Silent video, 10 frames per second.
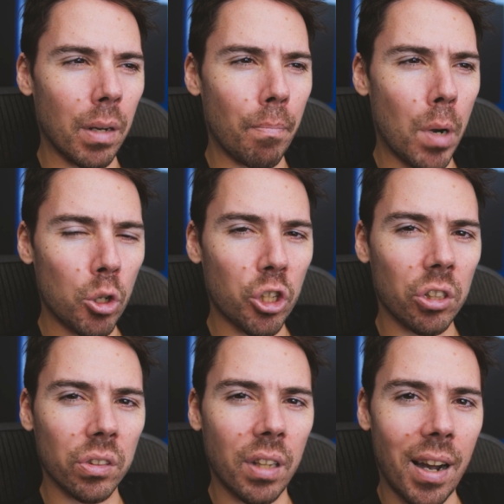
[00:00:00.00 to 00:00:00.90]

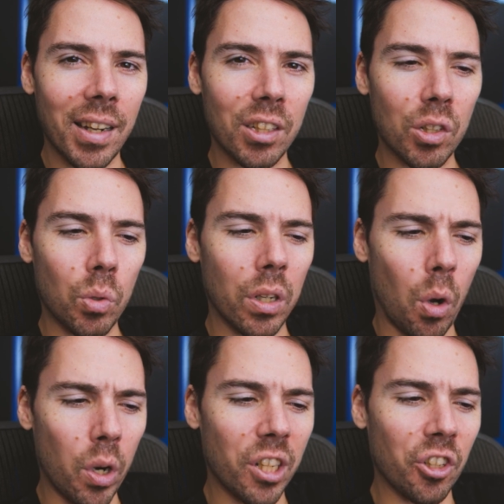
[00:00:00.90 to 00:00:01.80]
emotional ties to an
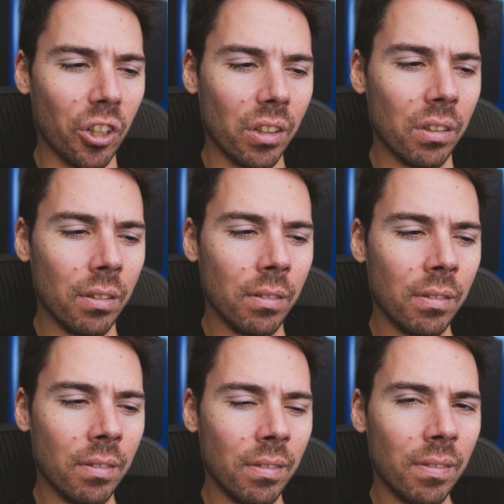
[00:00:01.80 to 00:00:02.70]
oyster
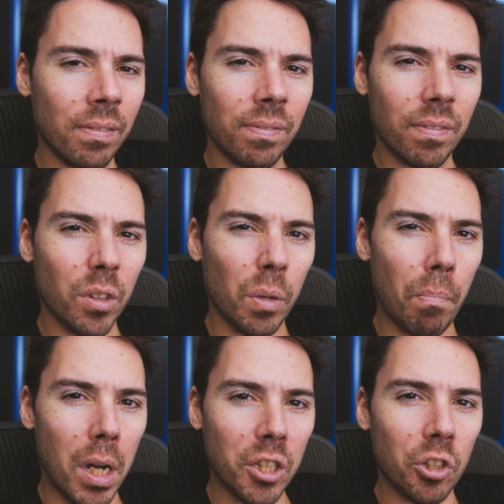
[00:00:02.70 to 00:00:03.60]
or a
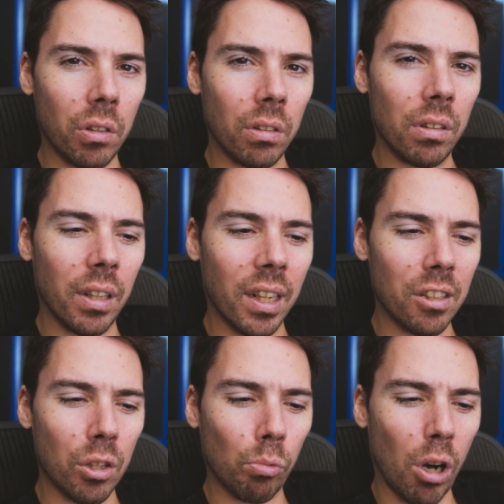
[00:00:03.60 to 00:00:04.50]
mussel. Like,
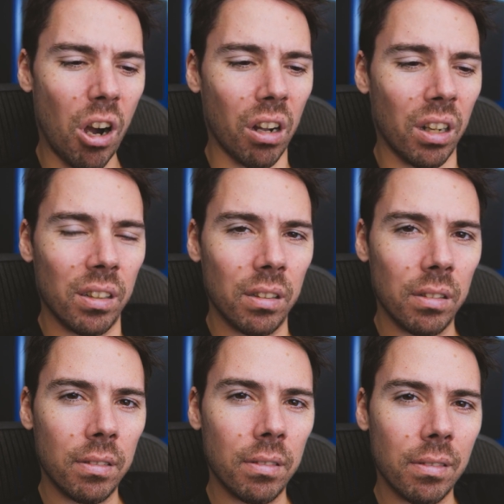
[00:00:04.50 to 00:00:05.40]
it's a rock.
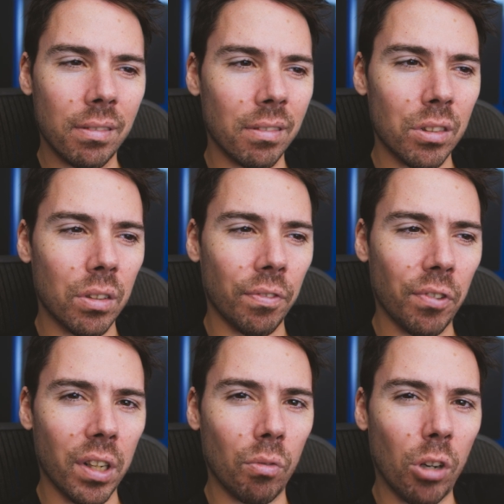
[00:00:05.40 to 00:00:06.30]
It's a
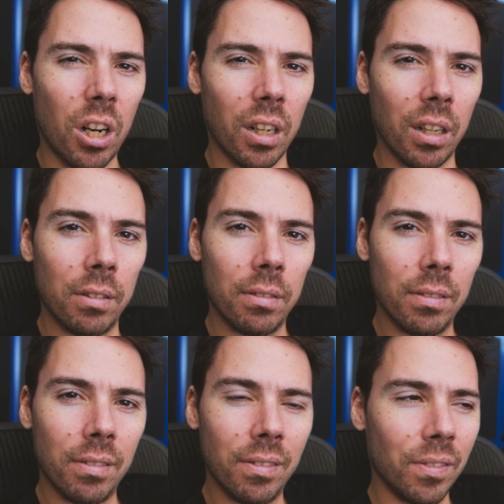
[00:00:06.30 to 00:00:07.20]
freaking rock.
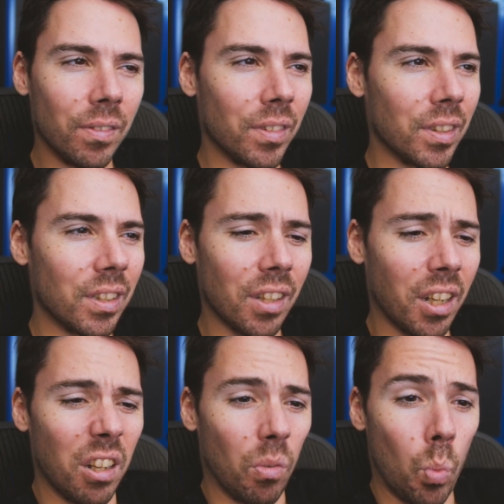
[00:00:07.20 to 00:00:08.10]
It's
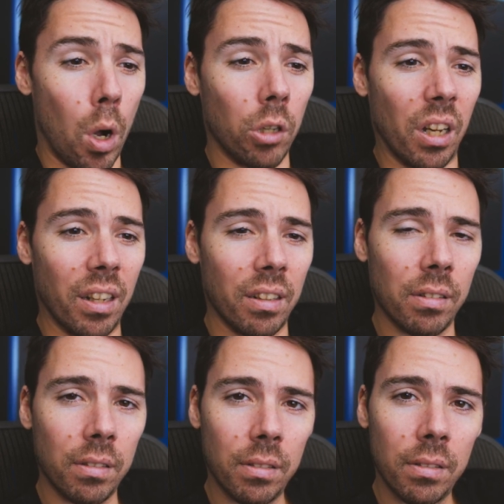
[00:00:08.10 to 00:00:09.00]
like a walnut.
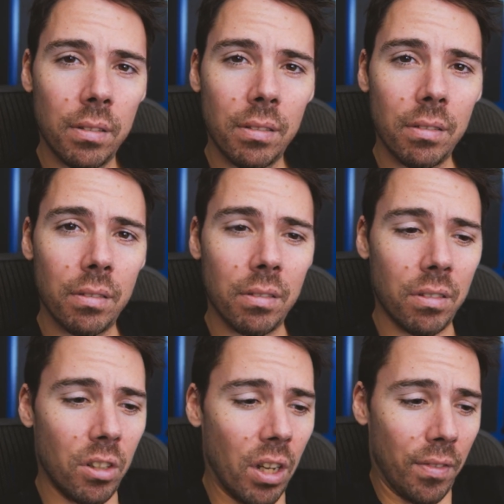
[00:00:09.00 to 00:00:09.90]

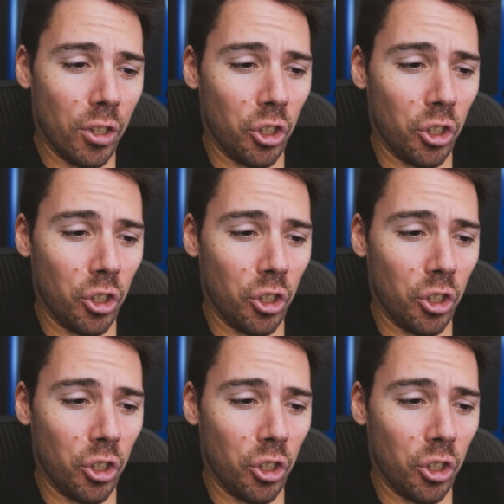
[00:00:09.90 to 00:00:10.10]
You have a